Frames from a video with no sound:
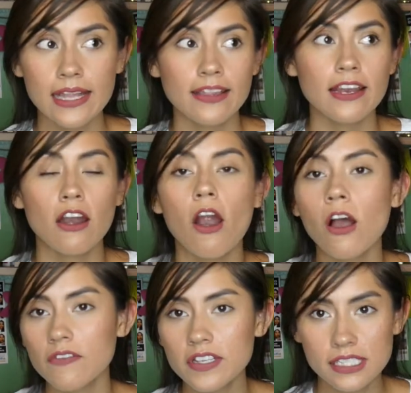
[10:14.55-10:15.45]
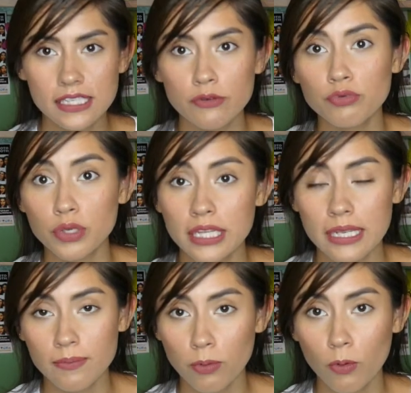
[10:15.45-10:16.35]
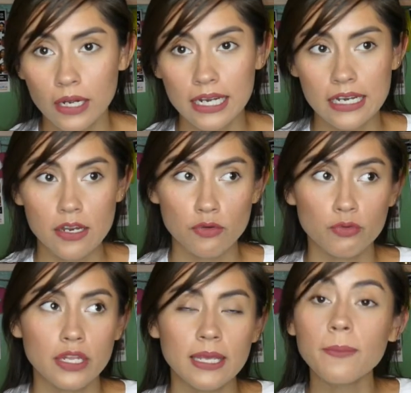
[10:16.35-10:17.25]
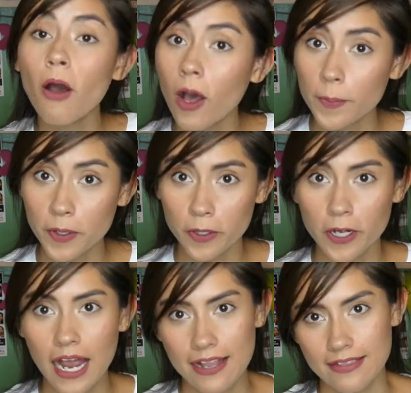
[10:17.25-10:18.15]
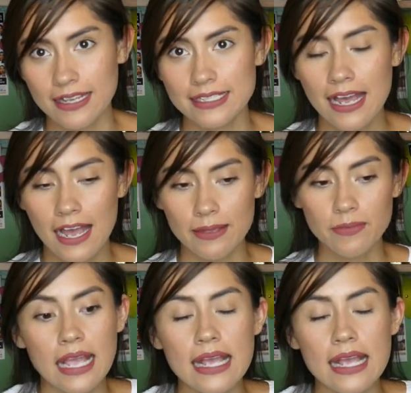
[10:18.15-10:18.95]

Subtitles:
that are obviously really important and really popular at that time.